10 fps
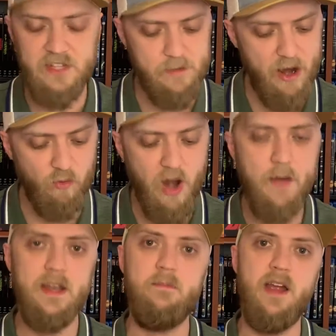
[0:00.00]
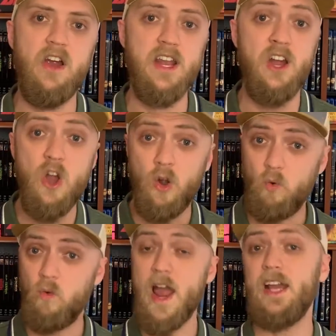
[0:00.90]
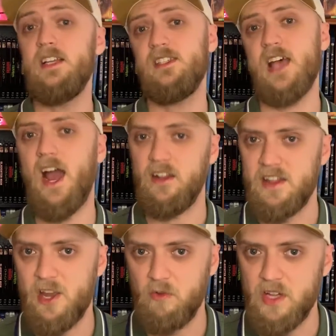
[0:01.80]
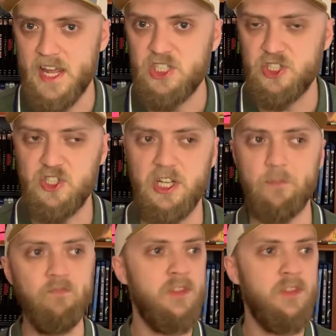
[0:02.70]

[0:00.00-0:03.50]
It's about Robin and Marion reconciling their relationship.